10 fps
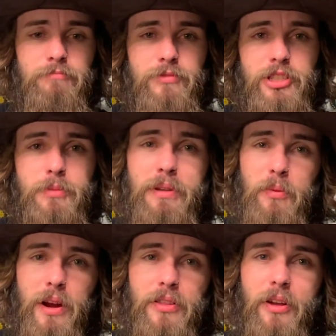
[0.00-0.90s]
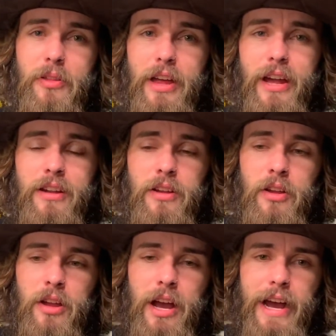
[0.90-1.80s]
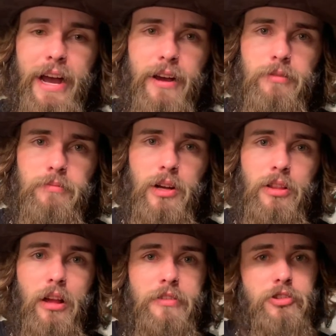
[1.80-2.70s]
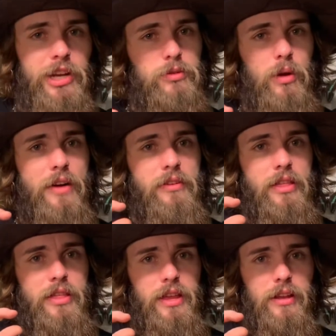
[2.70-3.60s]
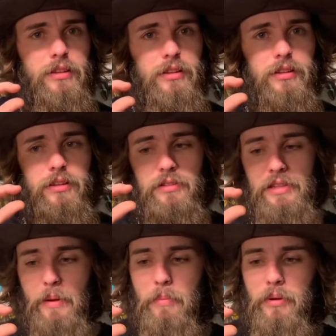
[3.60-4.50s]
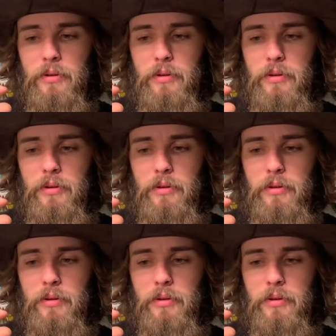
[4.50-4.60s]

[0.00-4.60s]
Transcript: Just beware though that a lot of drains will have a thick lip,